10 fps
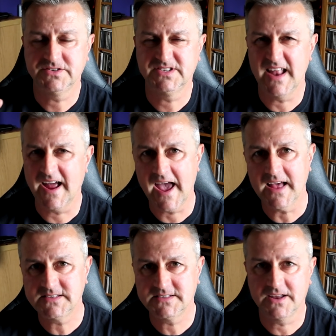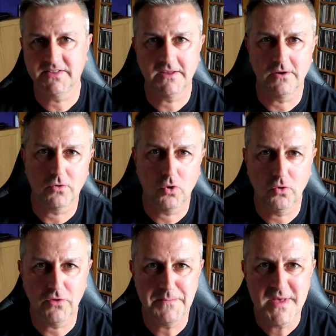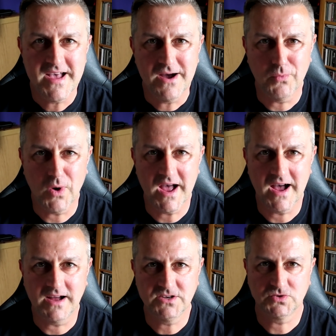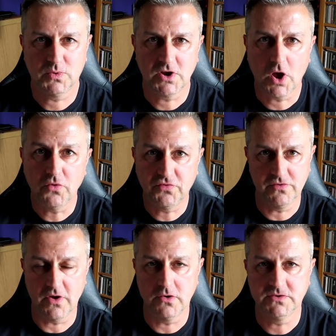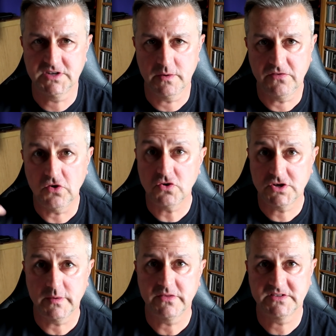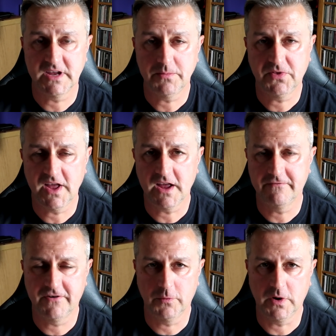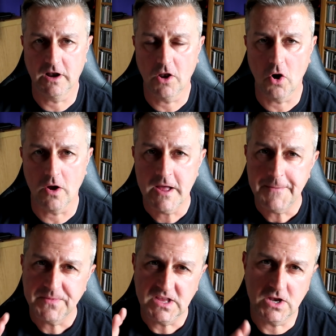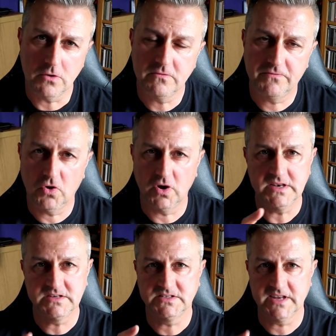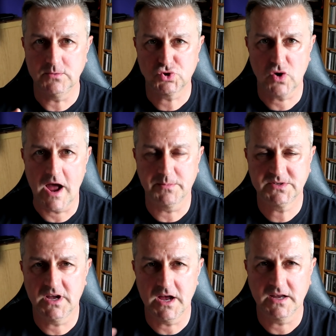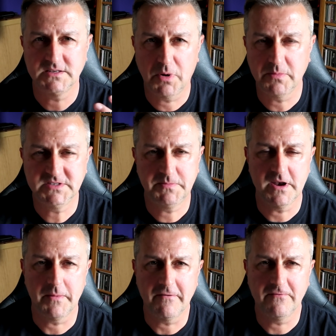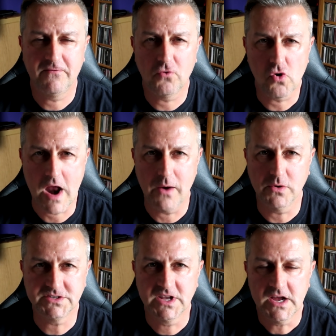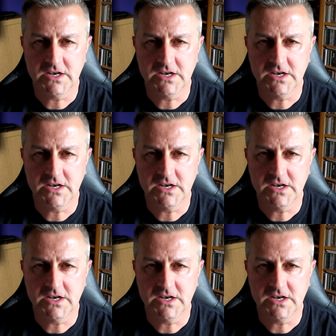snaggets, I think I'll call them, where I just want to go through those. So if you're doing the same thing and following along, you don't fall into the same traps. Uh, it's probably spent about four hours